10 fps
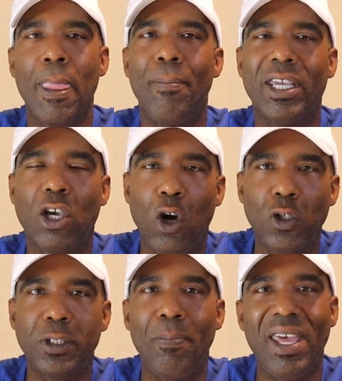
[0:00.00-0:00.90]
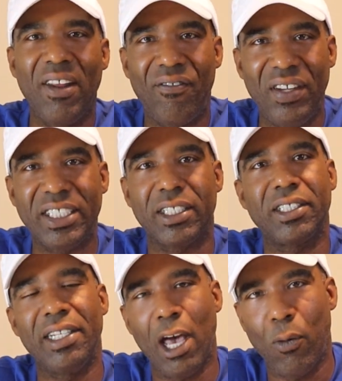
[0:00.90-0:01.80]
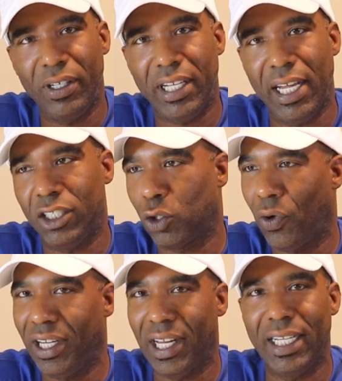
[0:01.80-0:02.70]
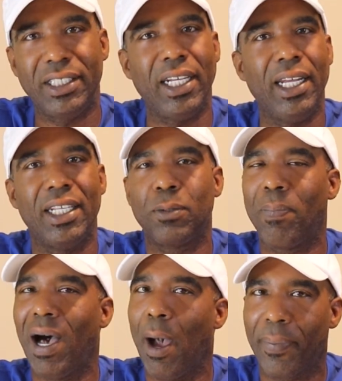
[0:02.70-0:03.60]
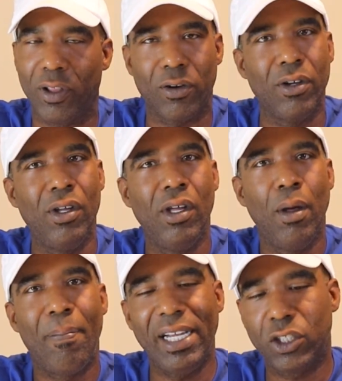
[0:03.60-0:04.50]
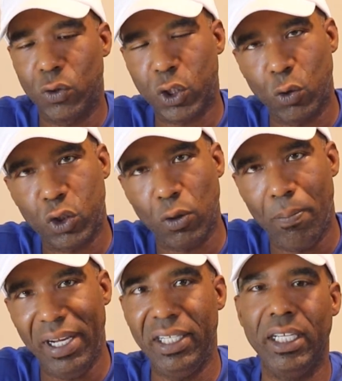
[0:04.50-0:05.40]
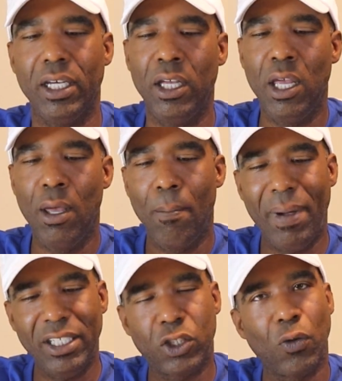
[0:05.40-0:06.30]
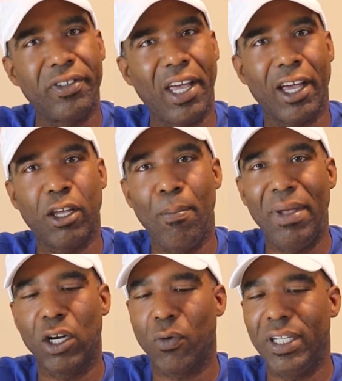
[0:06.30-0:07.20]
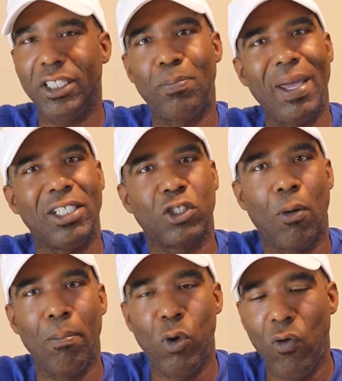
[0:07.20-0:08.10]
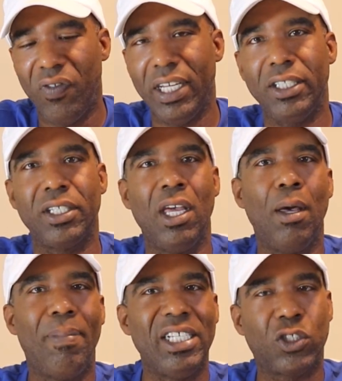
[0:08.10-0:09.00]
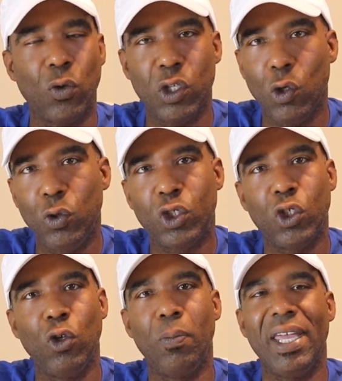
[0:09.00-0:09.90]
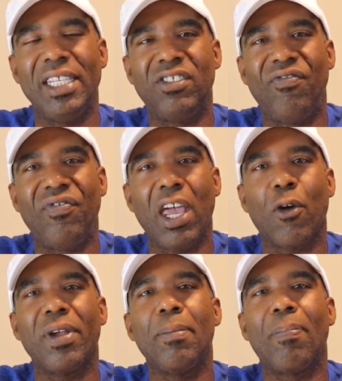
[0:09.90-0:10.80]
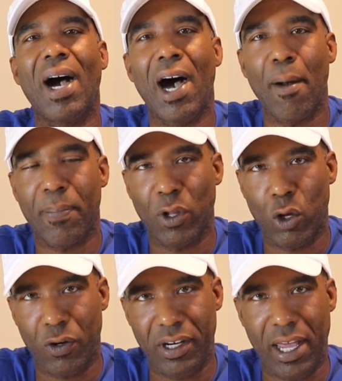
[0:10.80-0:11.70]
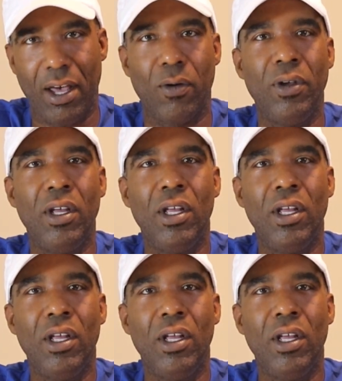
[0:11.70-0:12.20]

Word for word: Because metaphysics nowadays, 2019, is popular based on social media, based on documentaries, based on movies, based on YouTube, is very popular now.